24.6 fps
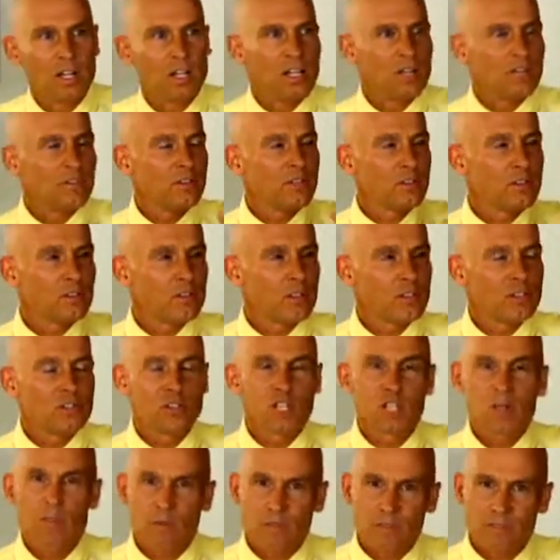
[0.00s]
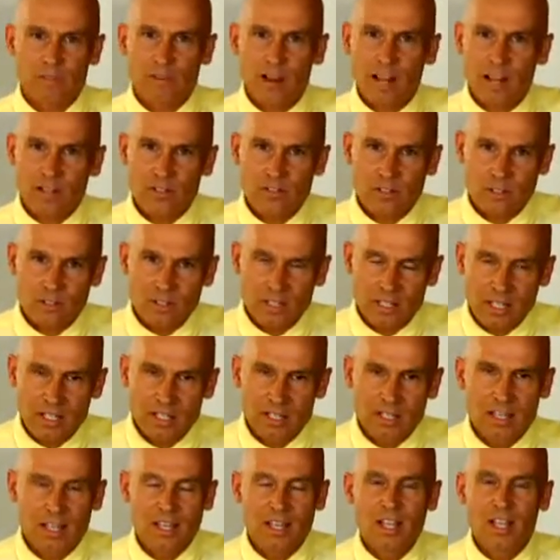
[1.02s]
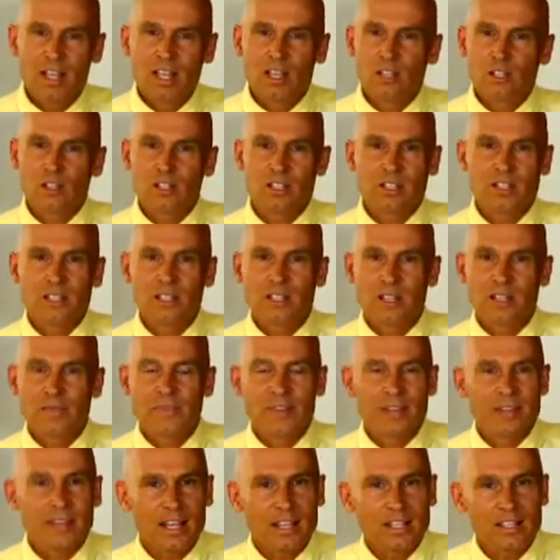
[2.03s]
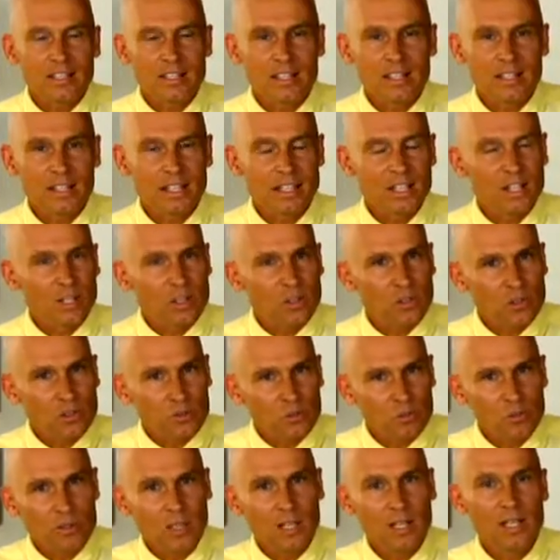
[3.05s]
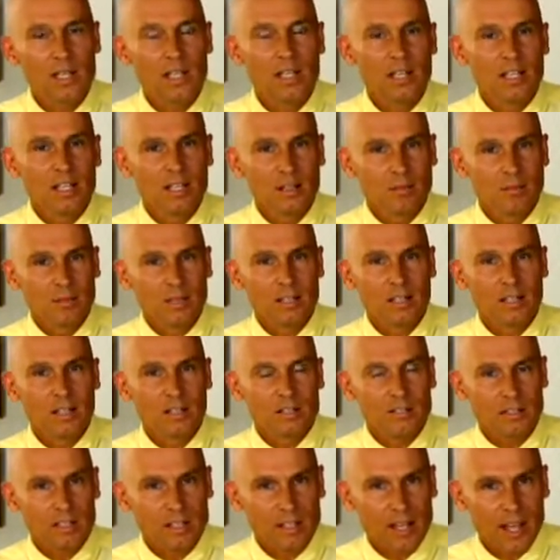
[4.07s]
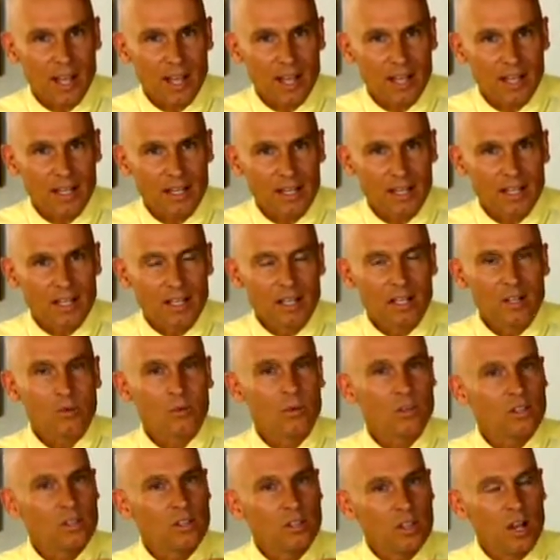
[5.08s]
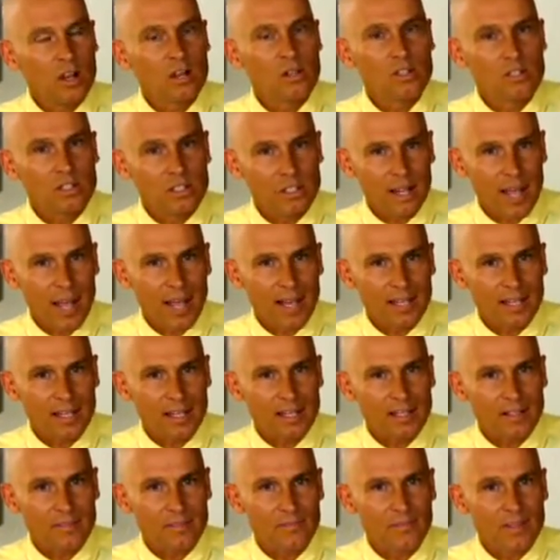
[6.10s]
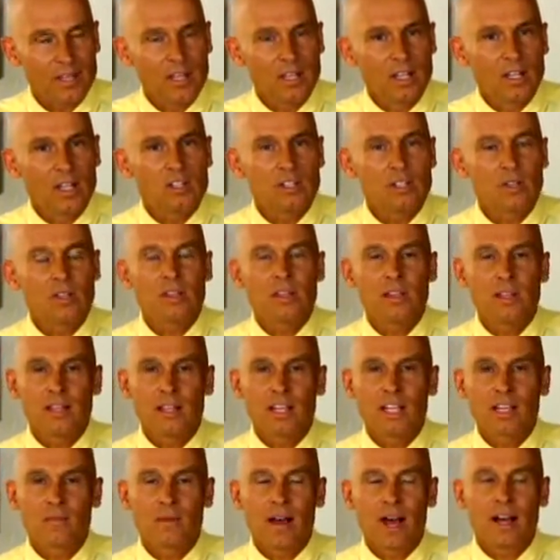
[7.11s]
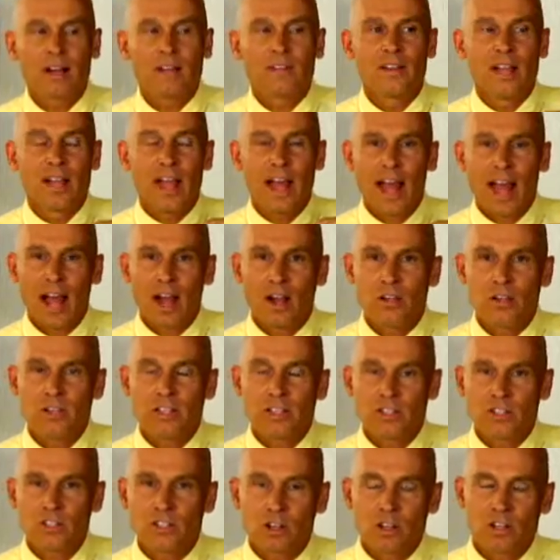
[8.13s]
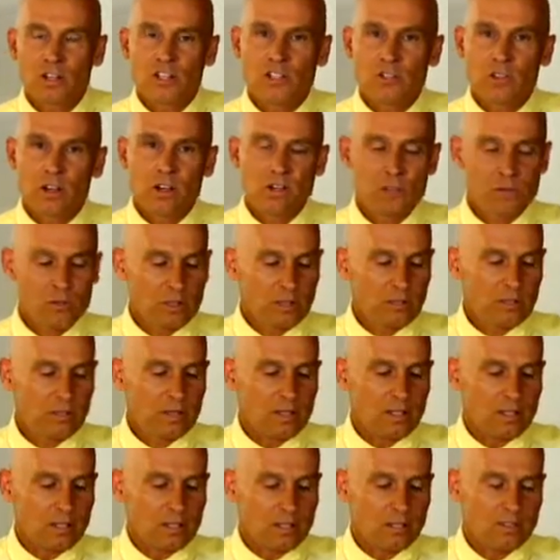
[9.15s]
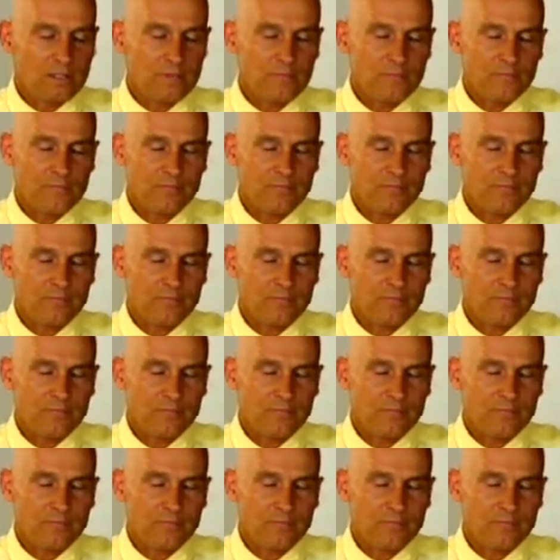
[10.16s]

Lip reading: If you go to Europe or France or in Italy, you'll see that they still eat 3 meals a day with no snacking. So think about how you can start structuring meals.